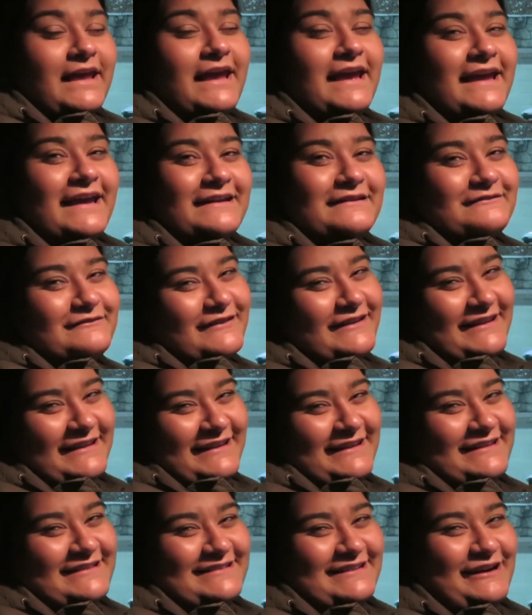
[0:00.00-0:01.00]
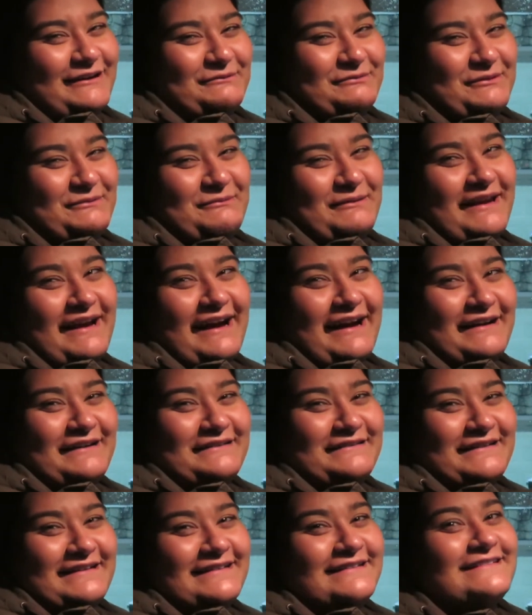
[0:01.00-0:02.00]
And Vicky is helping me
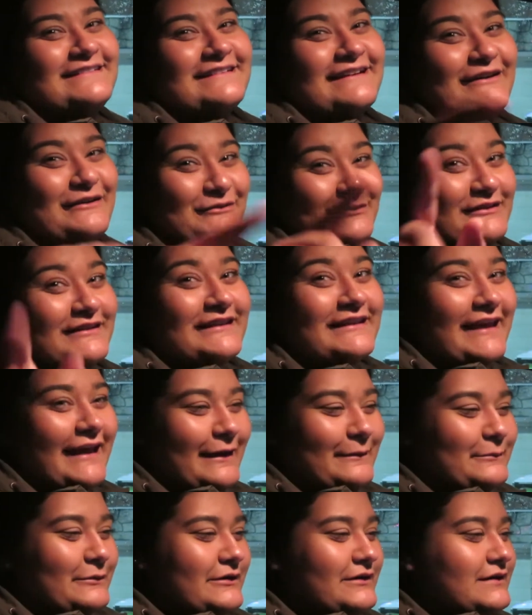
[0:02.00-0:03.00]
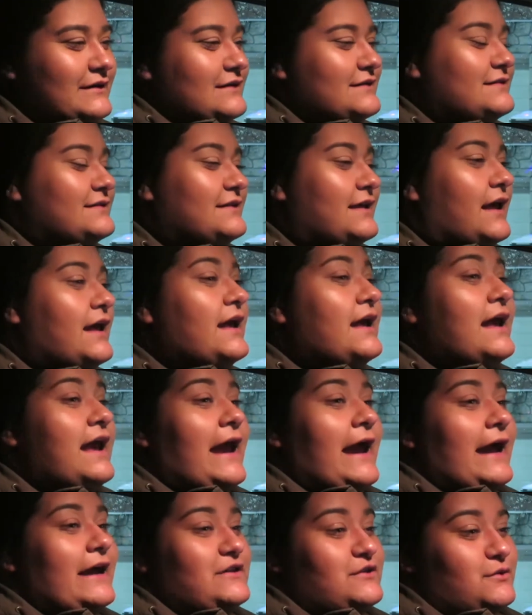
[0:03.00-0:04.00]
out and holding the camera, because
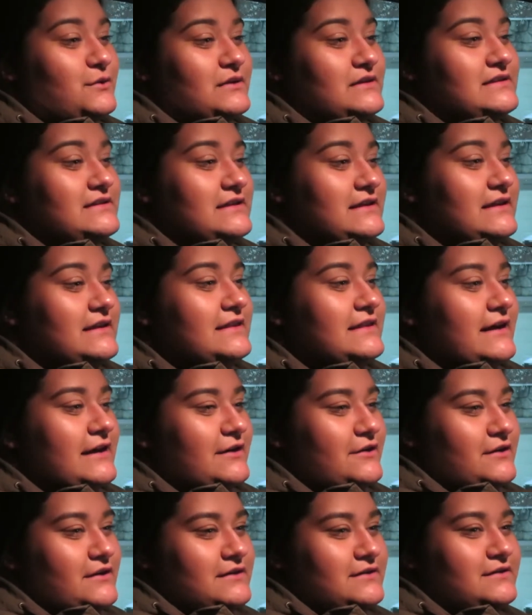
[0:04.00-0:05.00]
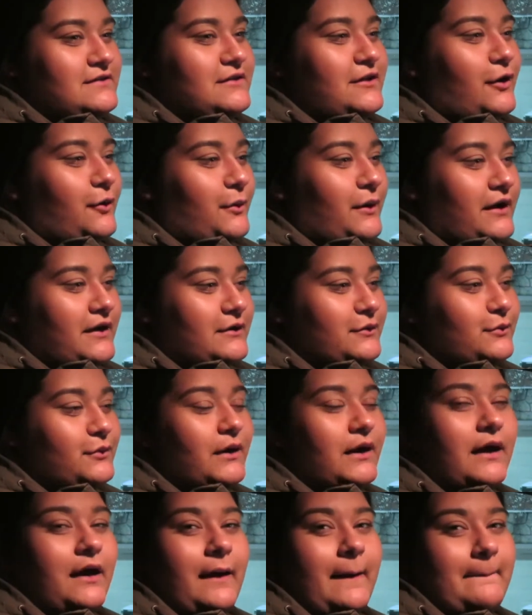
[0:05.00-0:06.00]
as you can see, there is nowhere to
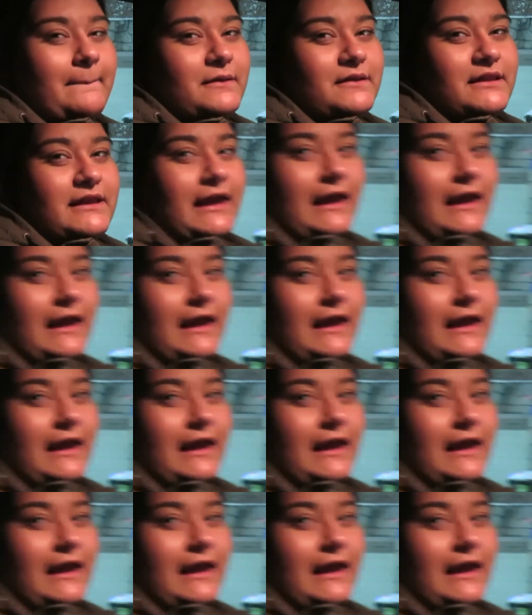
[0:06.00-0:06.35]
put